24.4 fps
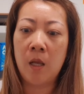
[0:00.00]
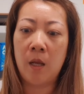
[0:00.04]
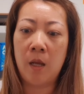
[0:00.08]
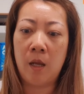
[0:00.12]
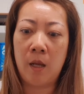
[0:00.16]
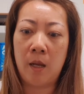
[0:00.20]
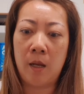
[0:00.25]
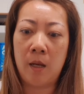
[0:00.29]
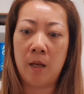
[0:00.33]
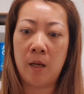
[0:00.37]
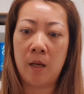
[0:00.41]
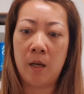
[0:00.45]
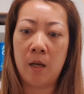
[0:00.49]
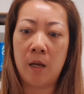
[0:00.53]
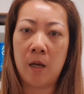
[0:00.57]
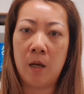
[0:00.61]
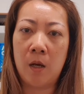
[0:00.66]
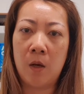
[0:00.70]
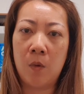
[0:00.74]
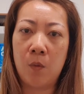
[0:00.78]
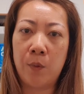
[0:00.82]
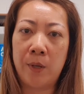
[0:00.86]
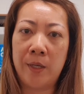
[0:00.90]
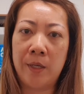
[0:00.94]
And
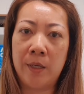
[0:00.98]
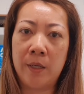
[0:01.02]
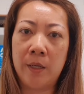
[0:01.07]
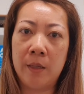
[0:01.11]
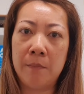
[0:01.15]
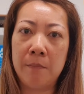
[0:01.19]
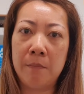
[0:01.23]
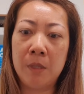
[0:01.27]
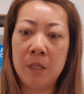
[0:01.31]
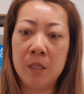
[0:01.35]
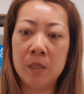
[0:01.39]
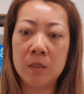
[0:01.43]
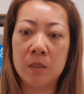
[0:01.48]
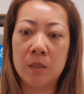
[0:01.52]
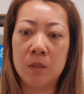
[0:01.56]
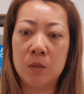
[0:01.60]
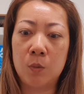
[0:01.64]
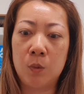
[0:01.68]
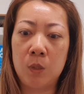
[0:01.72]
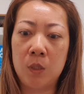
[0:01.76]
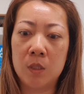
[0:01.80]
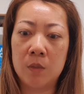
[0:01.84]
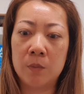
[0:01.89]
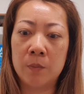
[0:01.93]
when they miss the
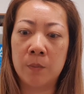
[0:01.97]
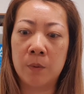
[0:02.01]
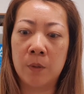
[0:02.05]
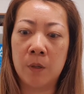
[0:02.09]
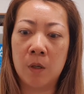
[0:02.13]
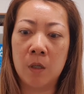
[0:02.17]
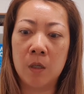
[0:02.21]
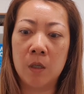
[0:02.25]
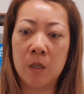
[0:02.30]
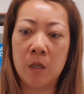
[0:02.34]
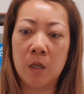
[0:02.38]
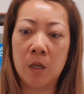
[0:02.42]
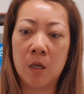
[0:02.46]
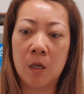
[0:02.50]
sweet spot,